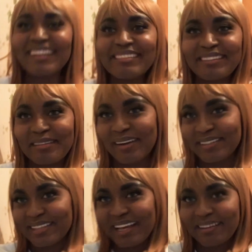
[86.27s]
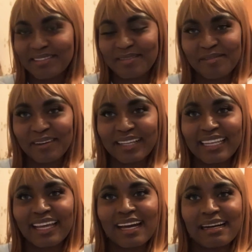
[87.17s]
We're about to have some
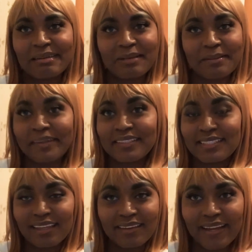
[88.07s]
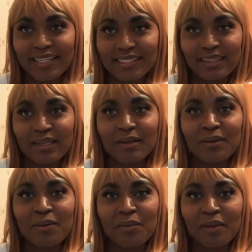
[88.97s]
fun. I'm going to take you guys along
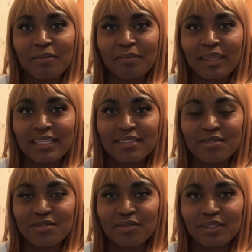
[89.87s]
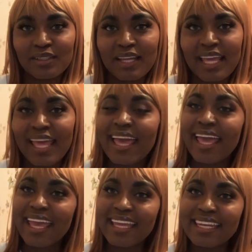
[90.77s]
with me as usual,
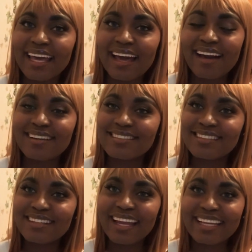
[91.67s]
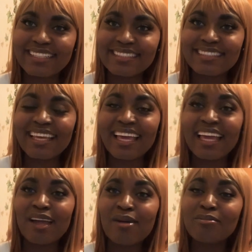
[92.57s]
and I'll see you guys
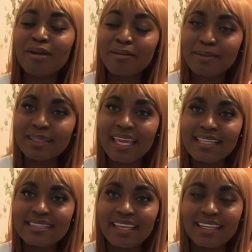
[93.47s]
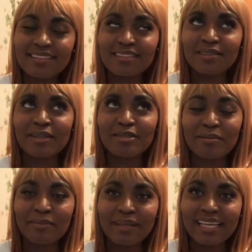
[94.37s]
probably next year. This is going to be
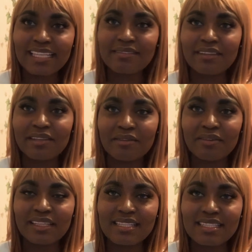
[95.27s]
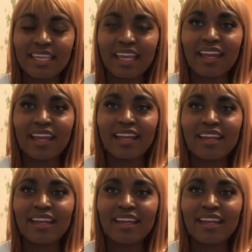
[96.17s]
my last video for this year,